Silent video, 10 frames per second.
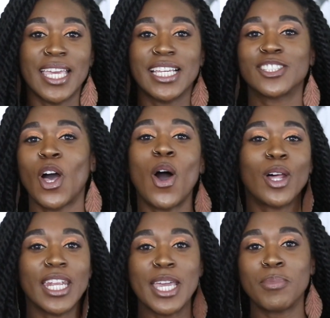It's
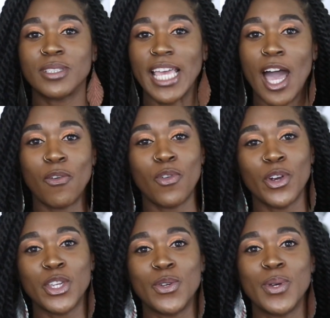all labeled out
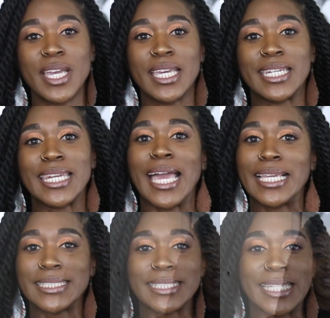for you
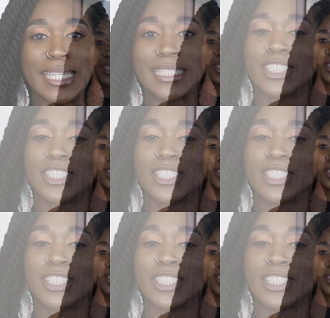nicely.